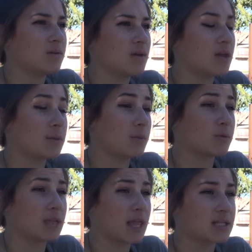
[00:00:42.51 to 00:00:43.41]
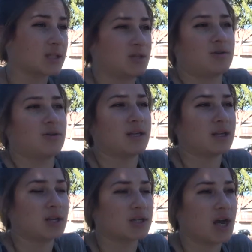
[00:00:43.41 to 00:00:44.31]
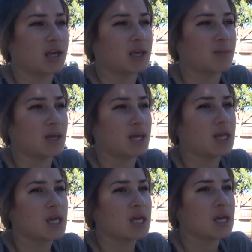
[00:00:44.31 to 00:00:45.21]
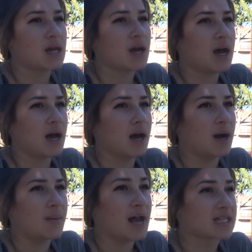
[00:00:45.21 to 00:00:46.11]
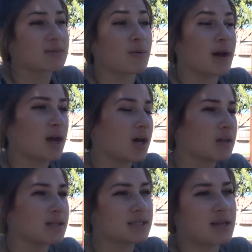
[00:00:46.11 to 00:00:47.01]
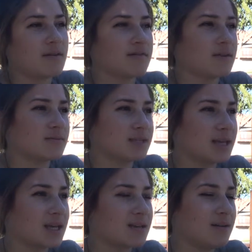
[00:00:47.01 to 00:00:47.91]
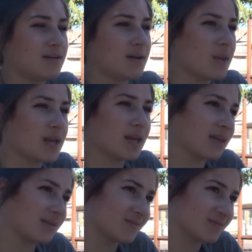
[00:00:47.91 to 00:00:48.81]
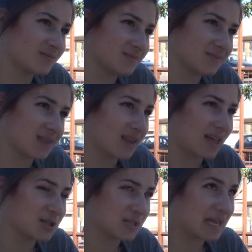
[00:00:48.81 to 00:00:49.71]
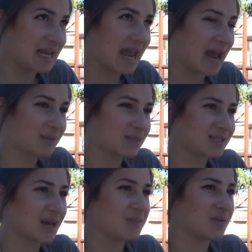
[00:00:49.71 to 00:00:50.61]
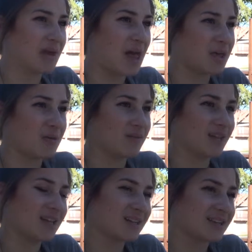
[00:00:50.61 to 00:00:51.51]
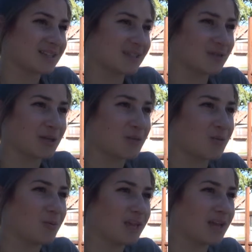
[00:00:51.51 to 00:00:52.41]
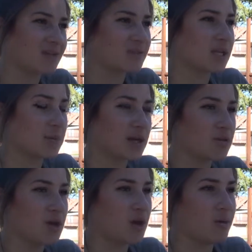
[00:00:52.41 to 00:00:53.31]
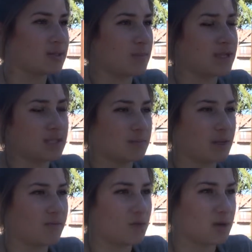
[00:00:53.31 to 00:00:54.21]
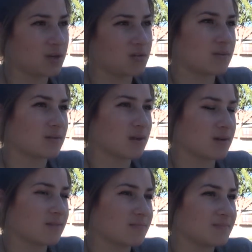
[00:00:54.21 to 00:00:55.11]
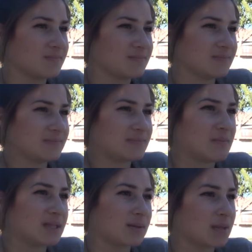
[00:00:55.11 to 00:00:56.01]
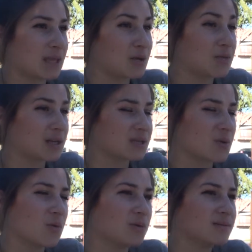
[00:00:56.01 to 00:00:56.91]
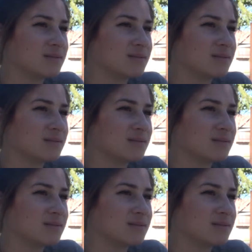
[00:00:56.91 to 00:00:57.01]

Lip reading: other people really liked it too, so they started talking to me and asking me where I got all this stuff, and I was like, oh, I made it, and it just like amped up the value of it, because it's really cool when like somebody you know has made something for you, or made something that you think is cool,